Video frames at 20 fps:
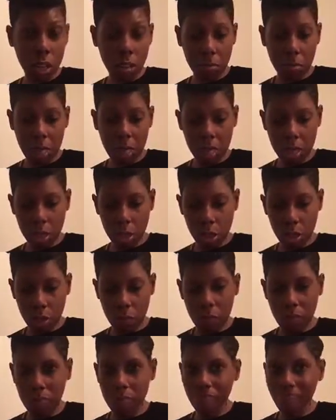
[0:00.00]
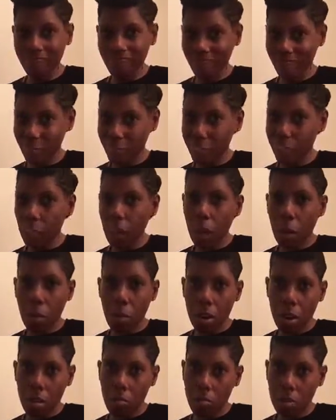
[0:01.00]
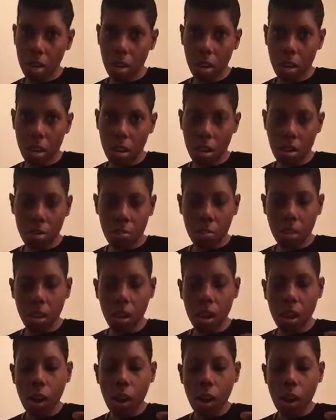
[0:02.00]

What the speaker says: of my dish. Bombs.com.